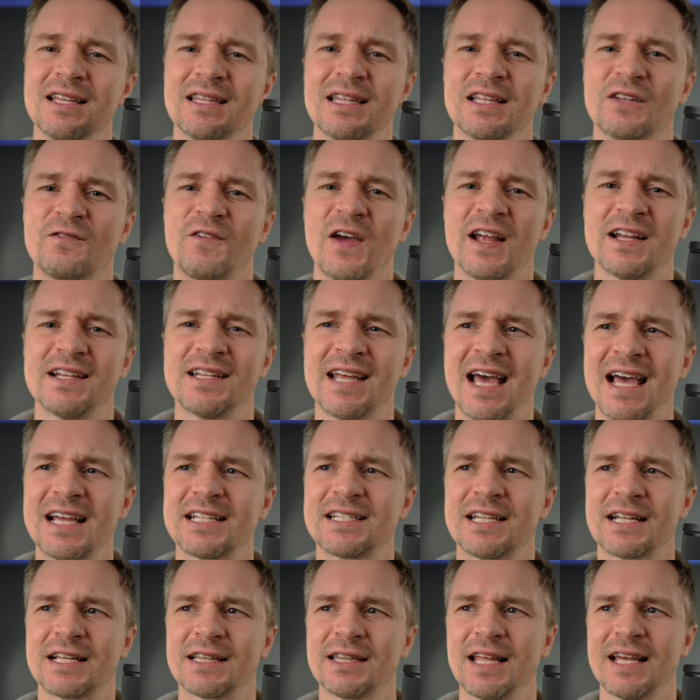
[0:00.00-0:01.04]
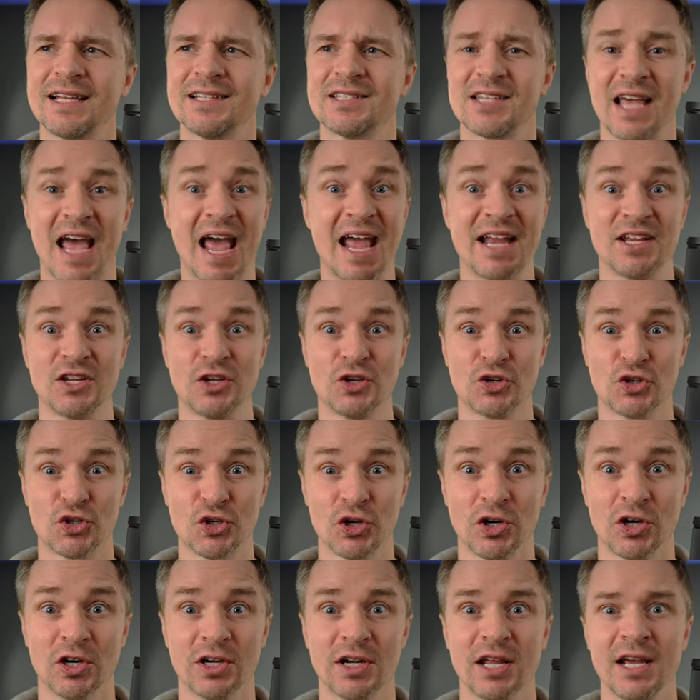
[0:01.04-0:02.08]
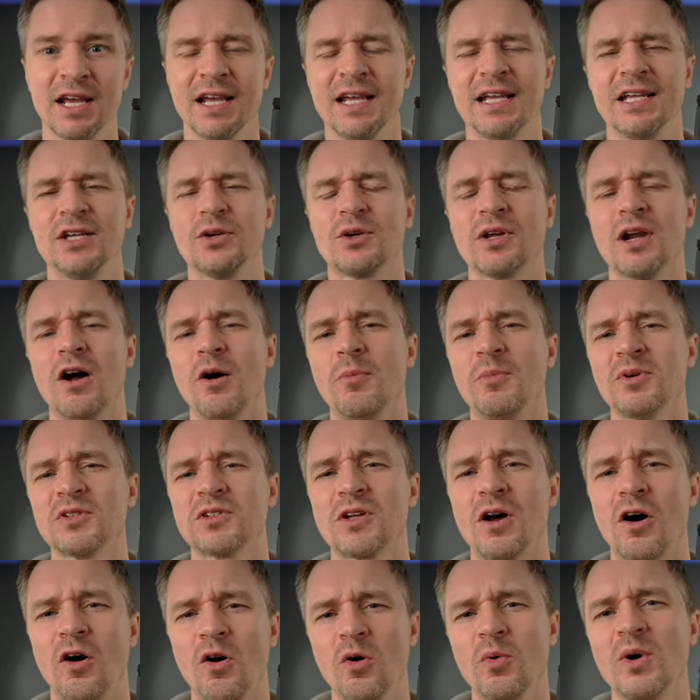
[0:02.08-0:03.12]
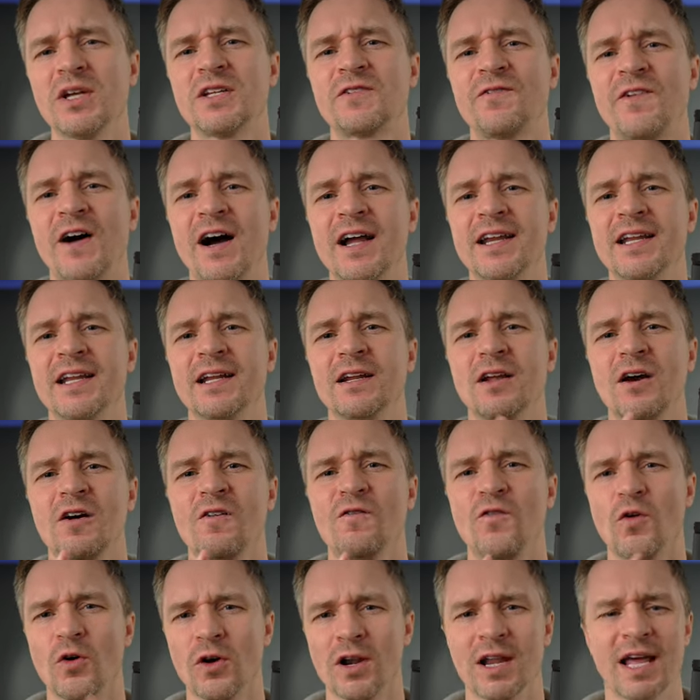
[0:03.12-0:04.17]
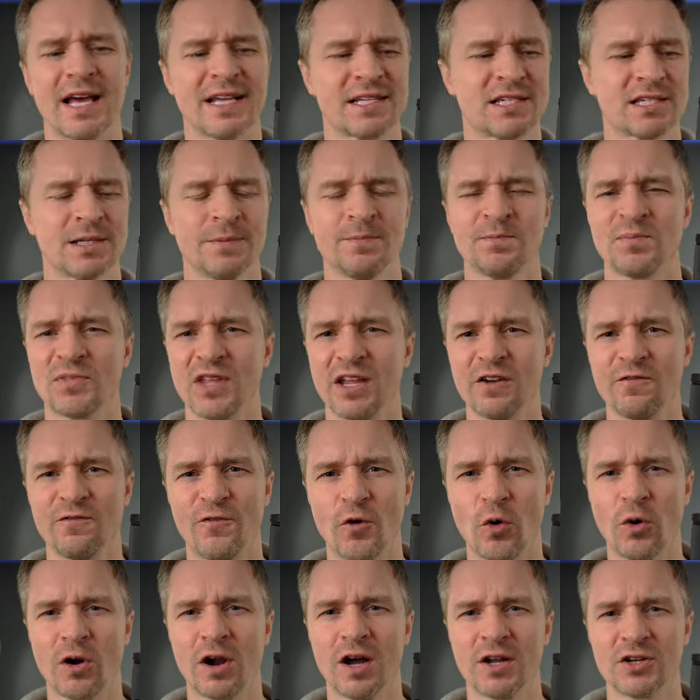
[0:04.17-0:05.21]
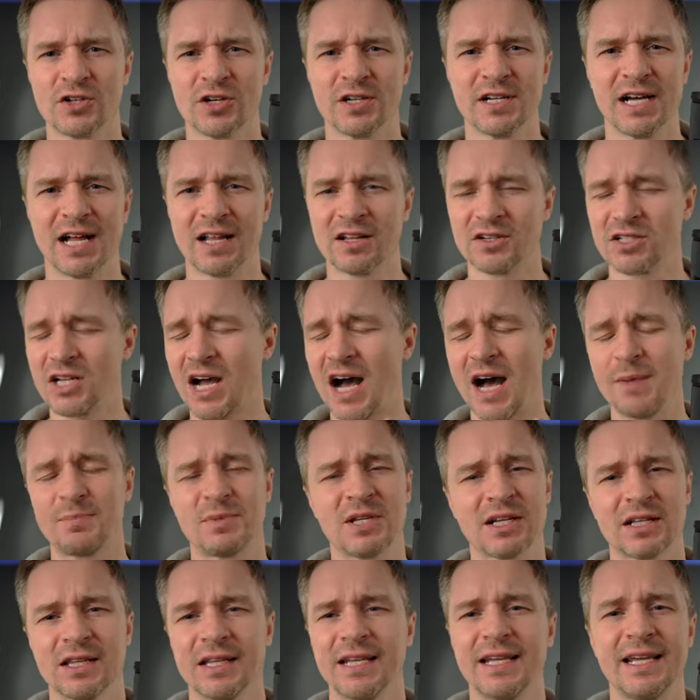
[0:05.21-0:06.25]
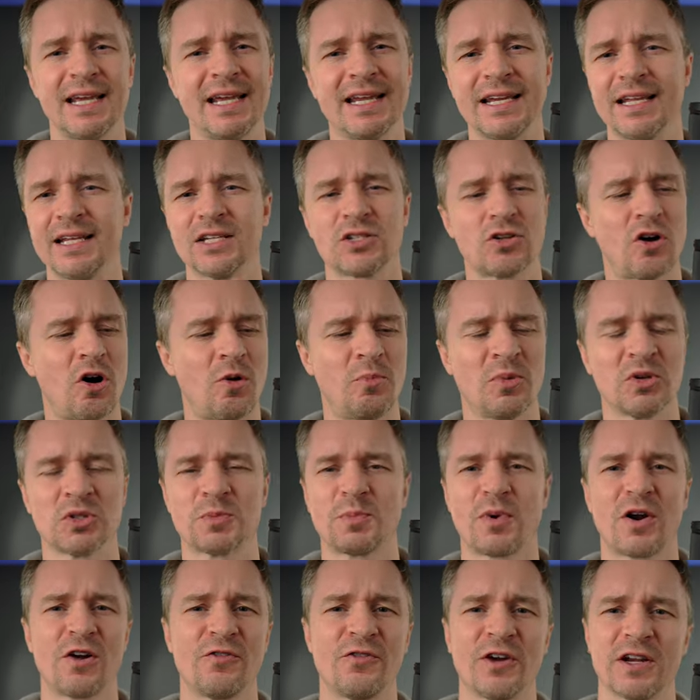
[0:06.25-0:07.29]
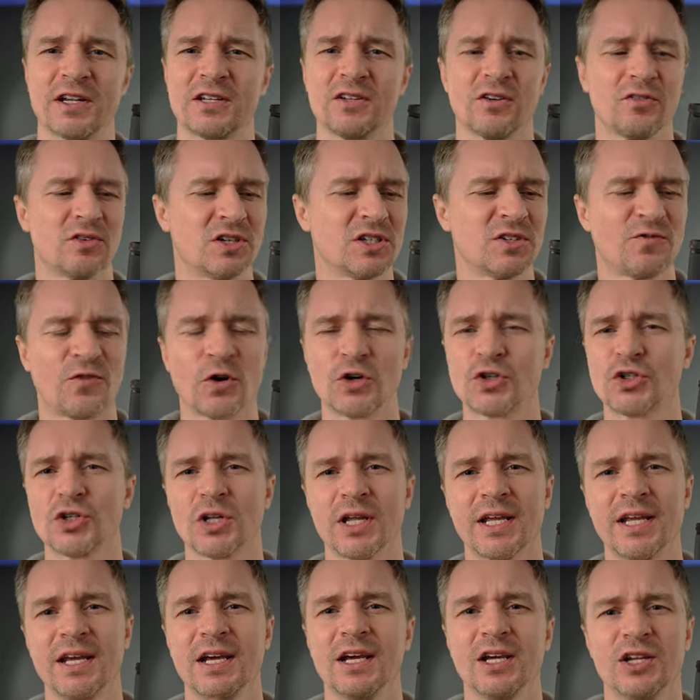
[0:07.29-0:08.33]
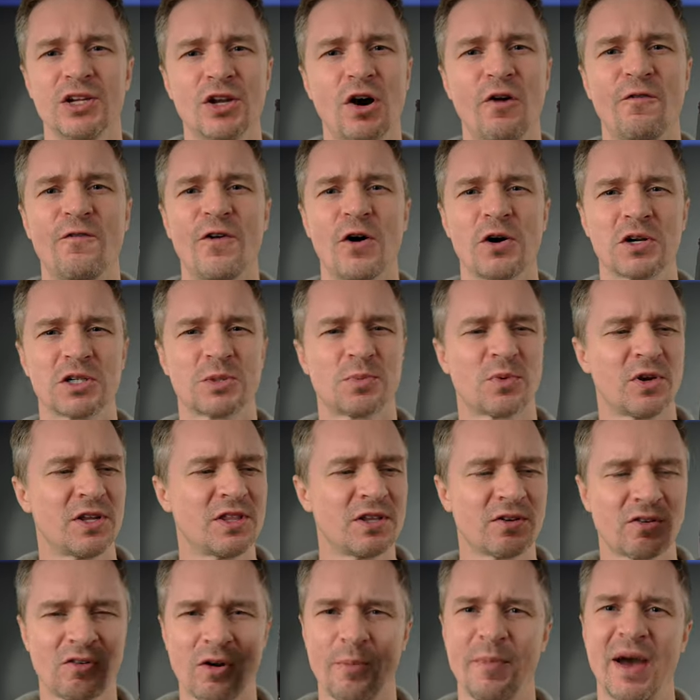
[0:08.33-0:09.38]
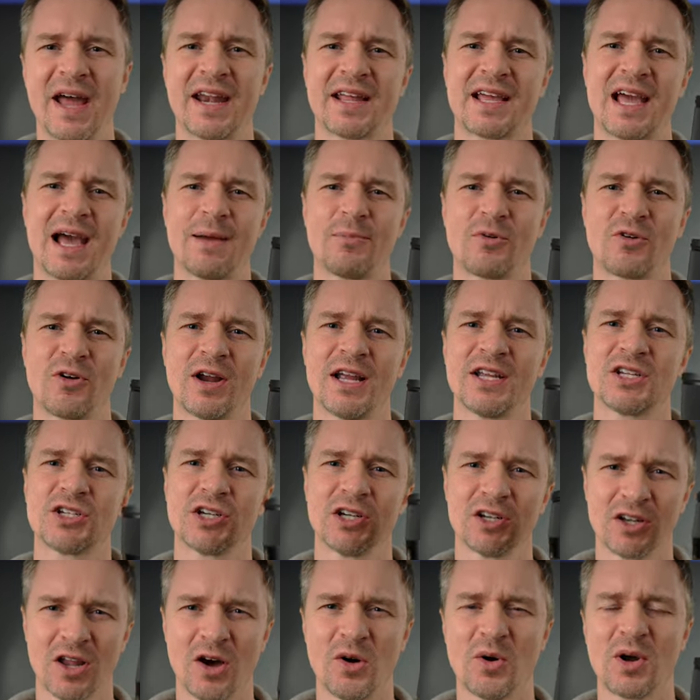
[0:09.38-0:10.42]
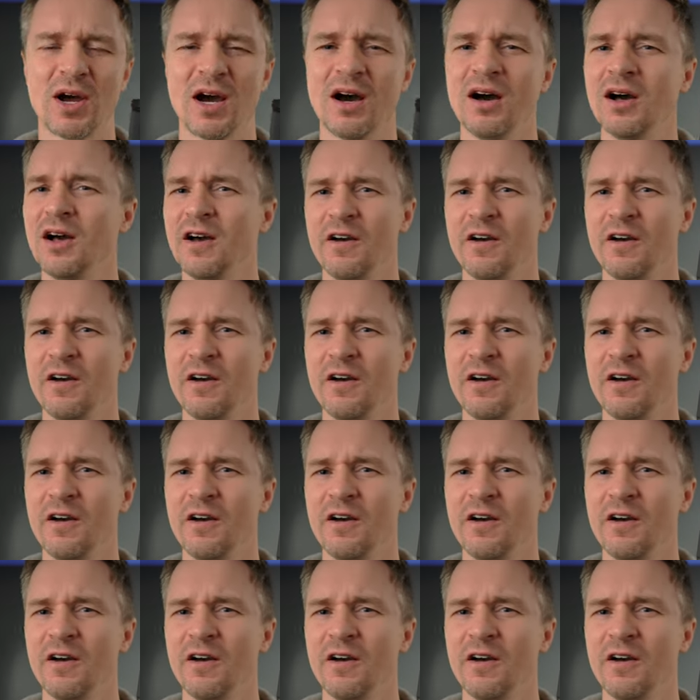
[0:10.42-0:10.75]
this fantastic lens, and you should. You can almost always find it for less than $400. Optically, it is almost perfect. There is virtually no focus breathing, chromatic aberration, loca,